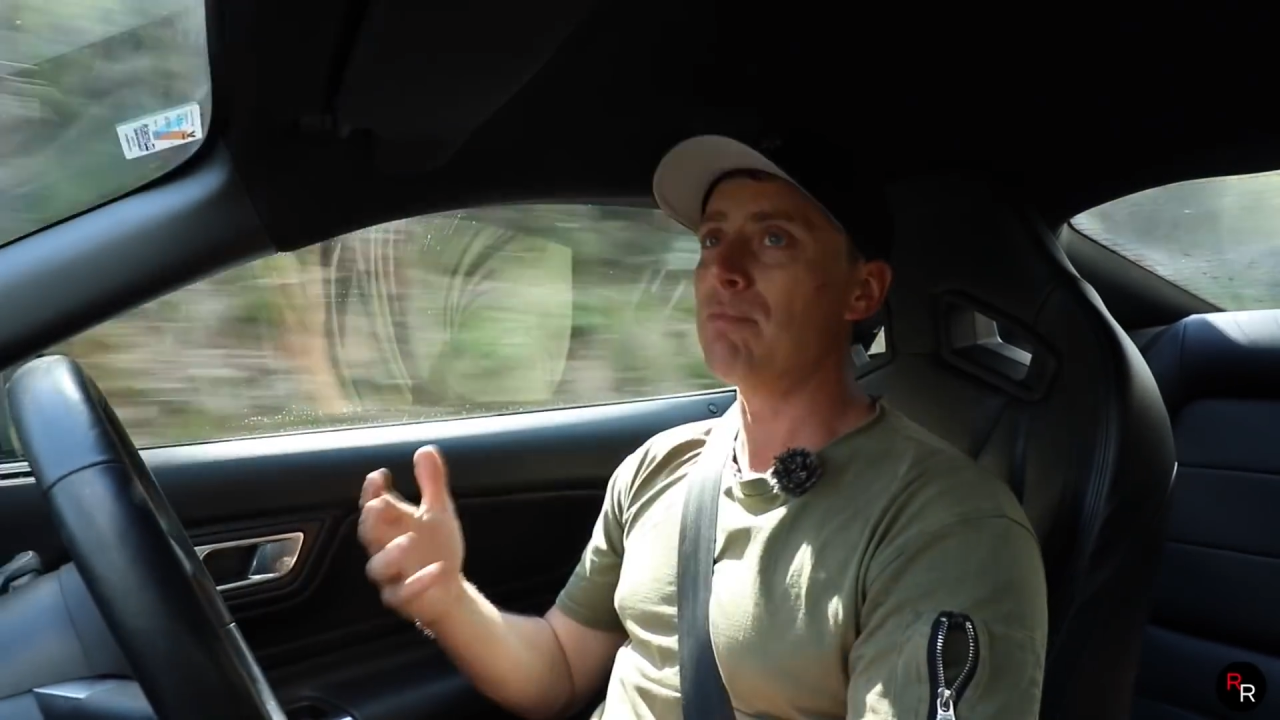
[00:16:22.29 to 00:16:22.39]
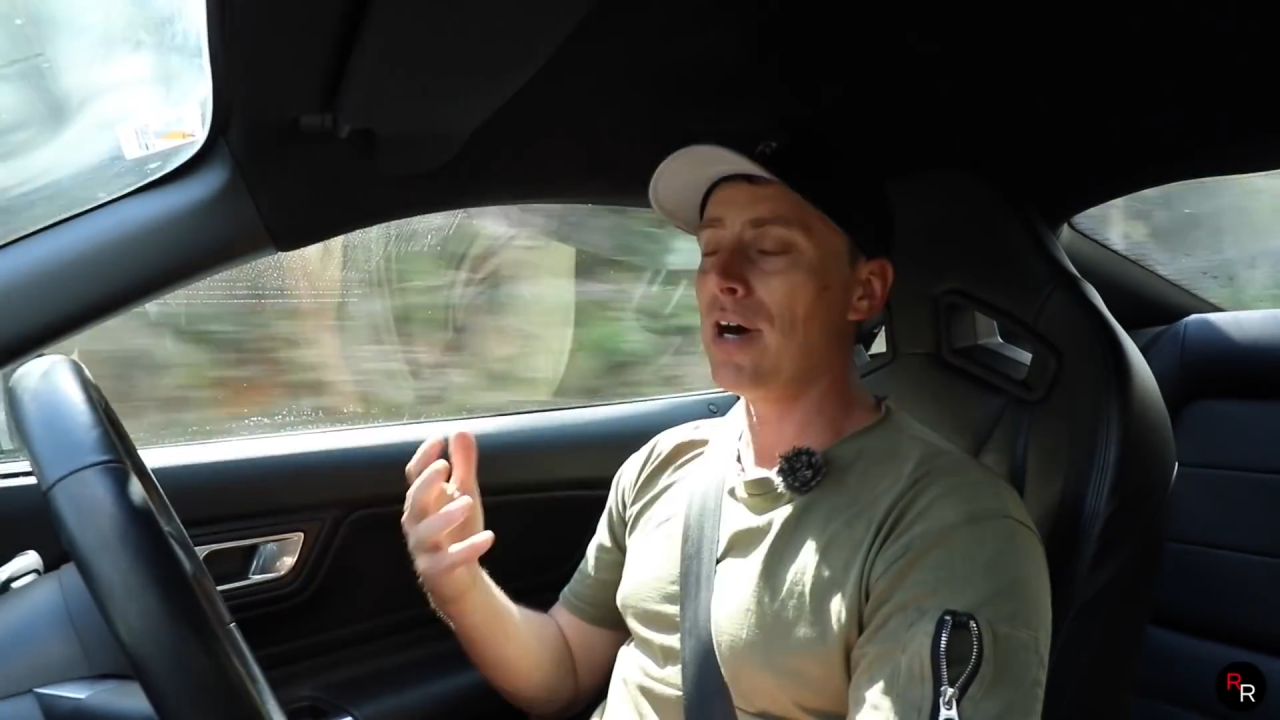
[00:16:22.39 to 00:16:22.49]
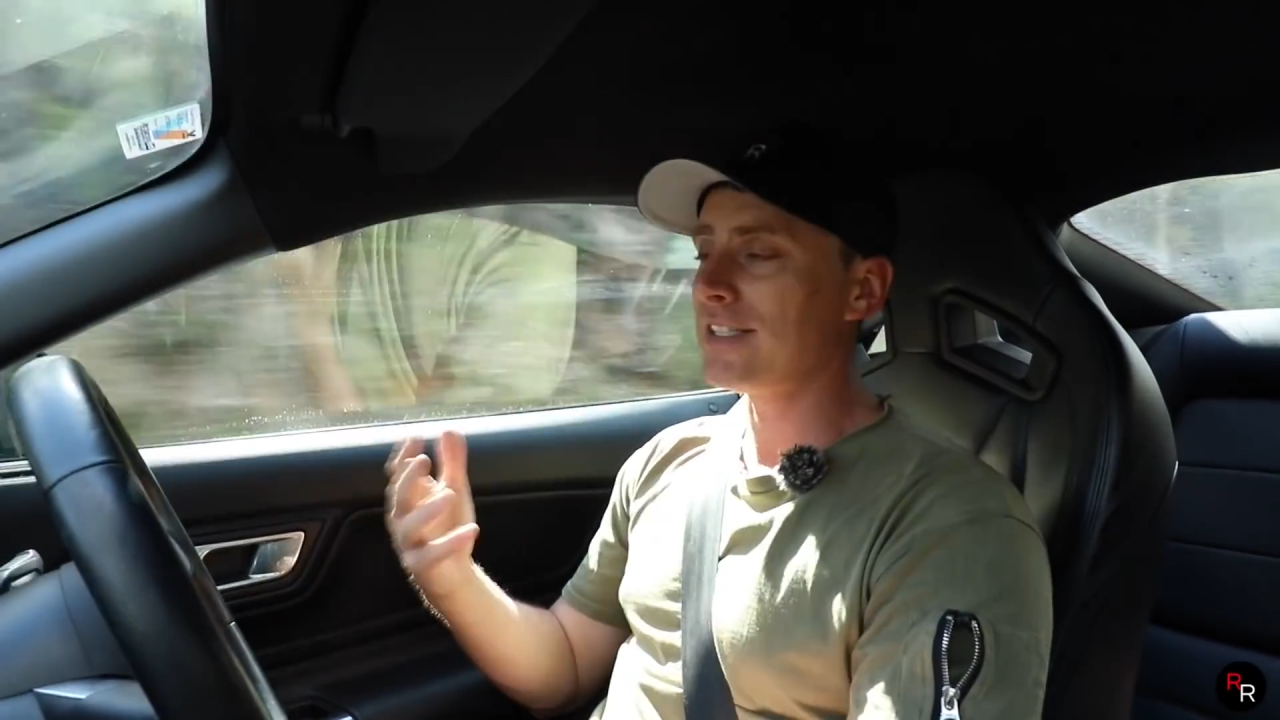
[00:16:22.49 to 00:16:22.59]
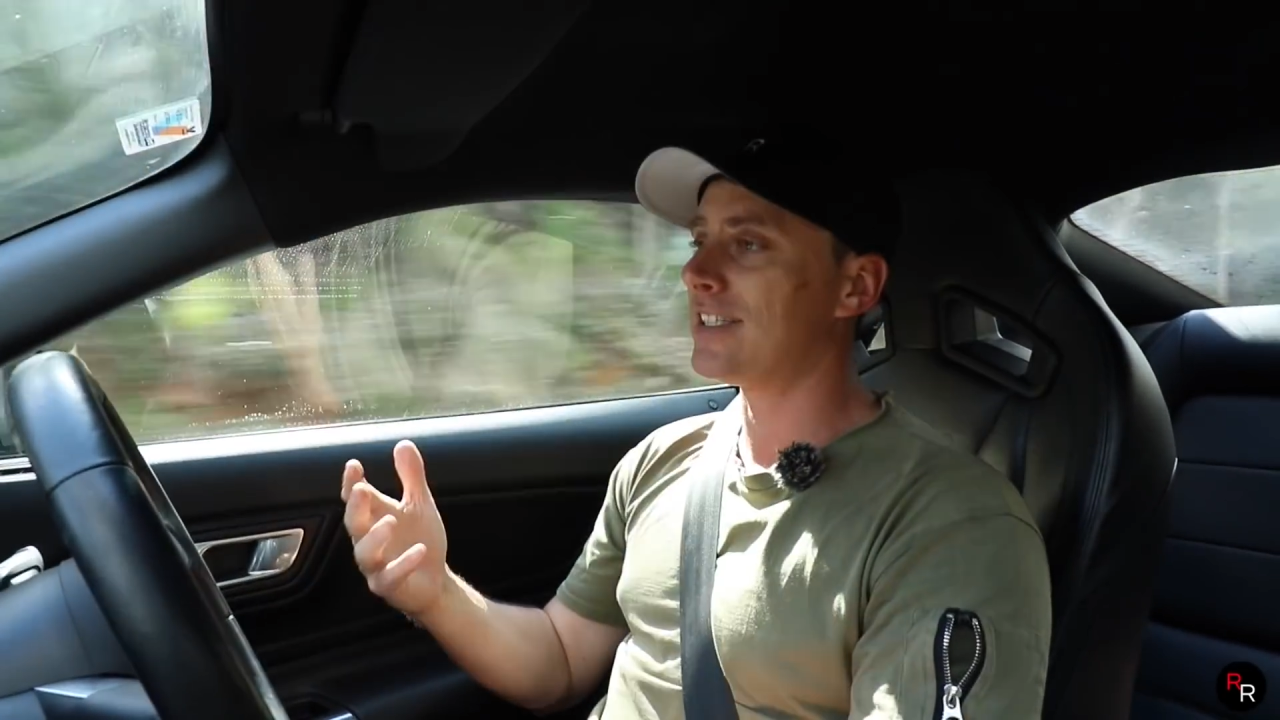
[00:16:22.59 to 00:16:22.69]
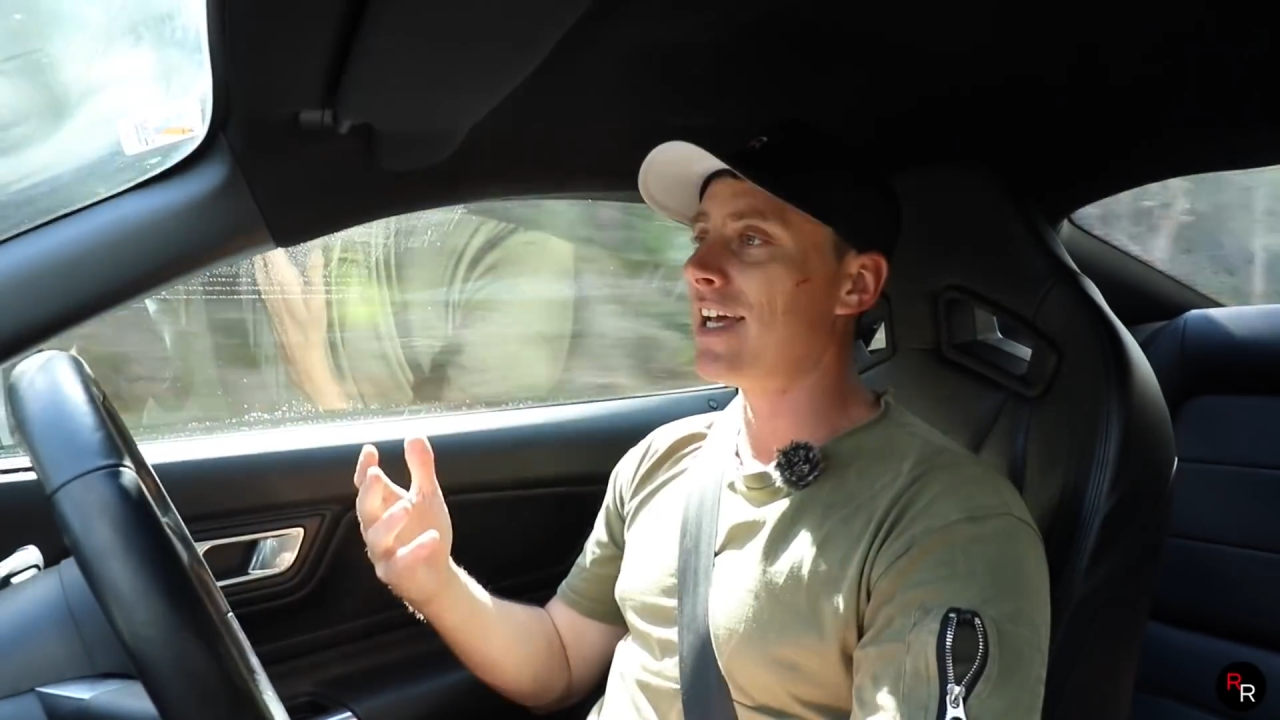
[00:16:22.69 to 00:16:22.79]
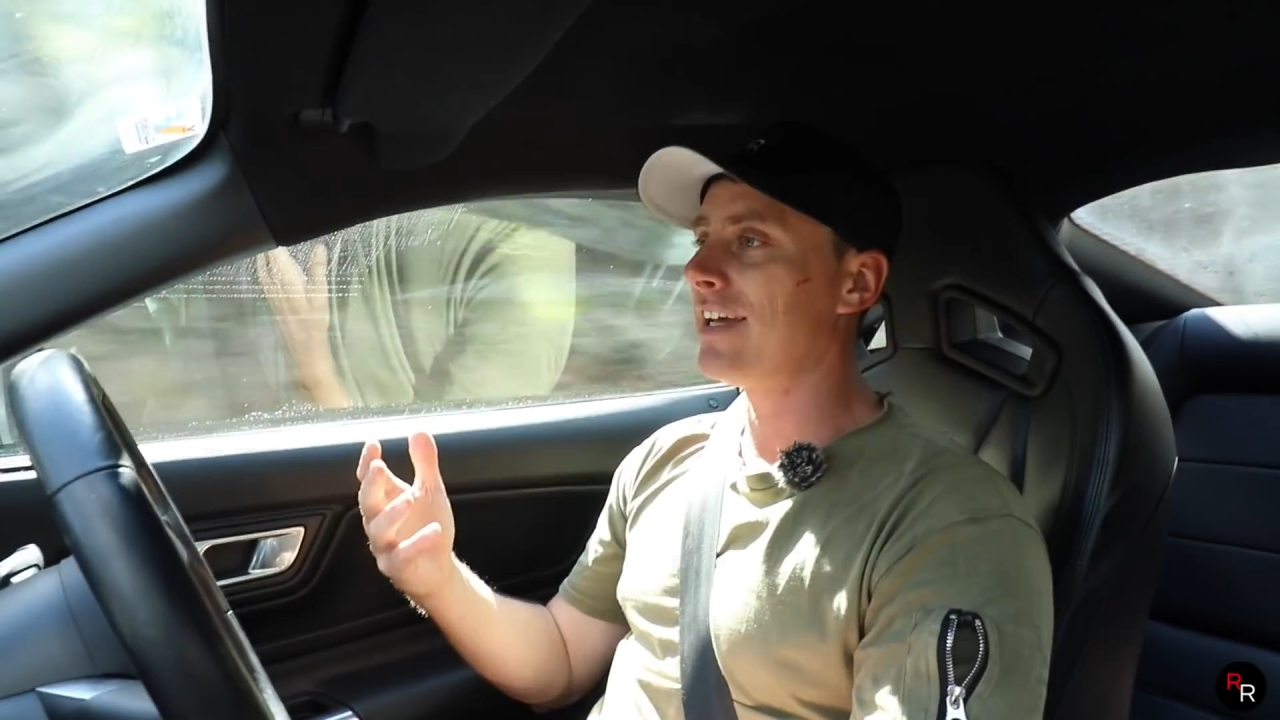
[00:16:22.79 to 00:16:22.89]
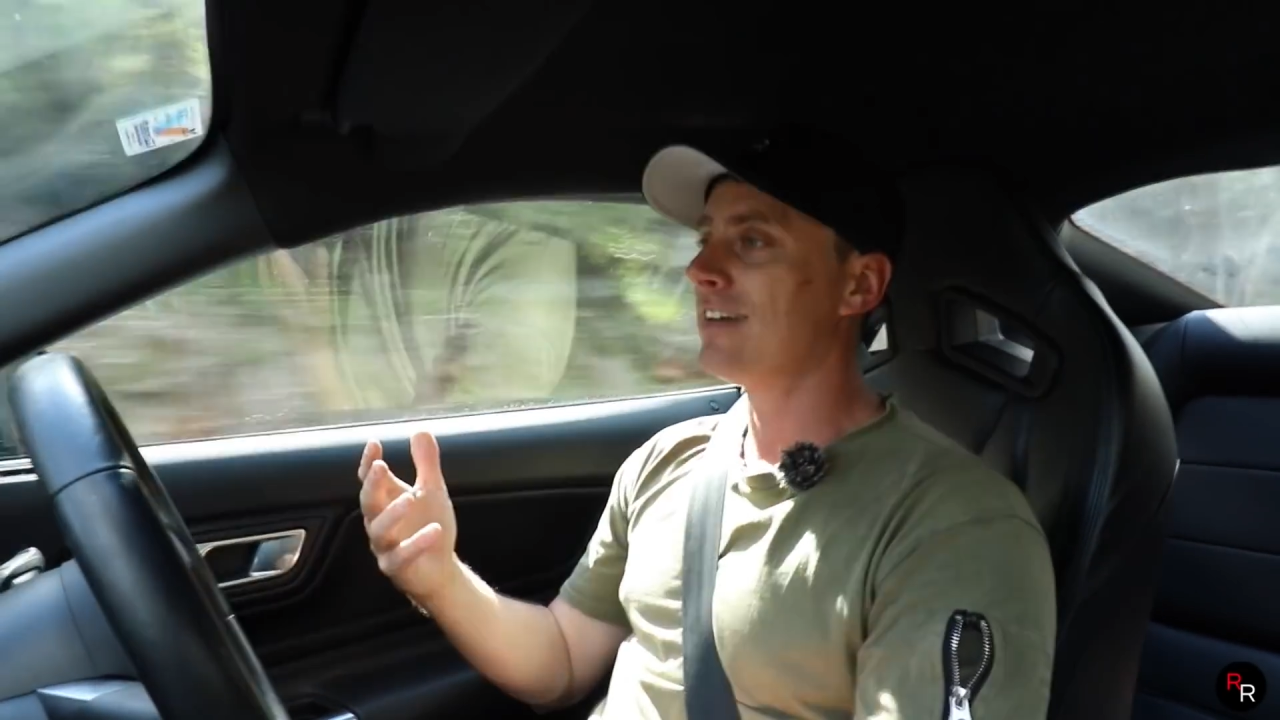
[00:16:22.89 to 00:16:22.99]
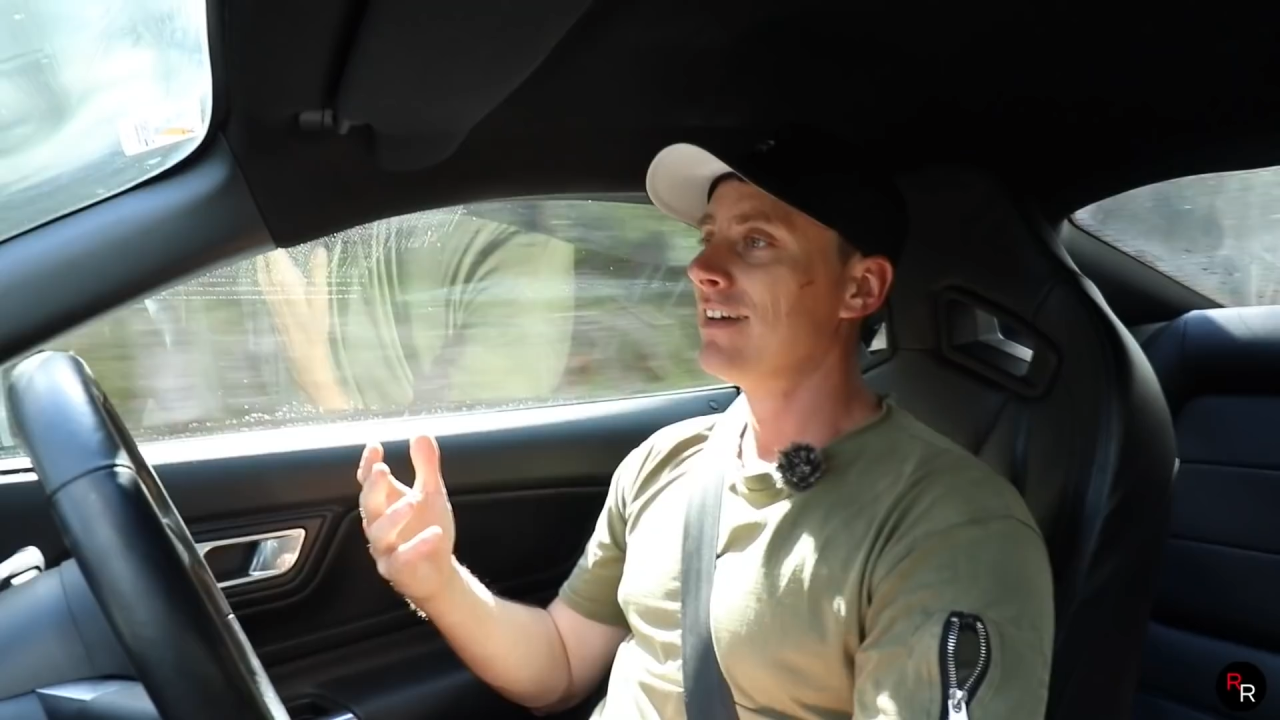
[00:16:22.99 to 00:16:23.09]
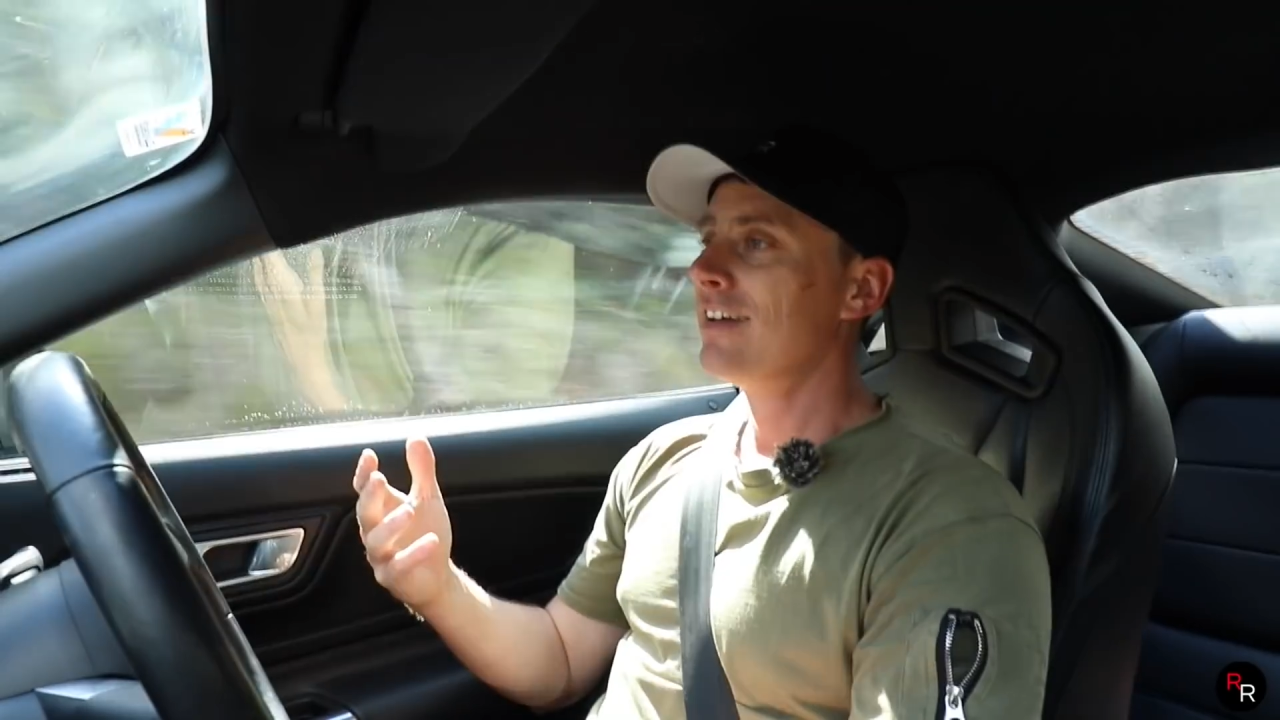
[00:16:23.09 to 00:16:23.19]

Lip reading: Mustang.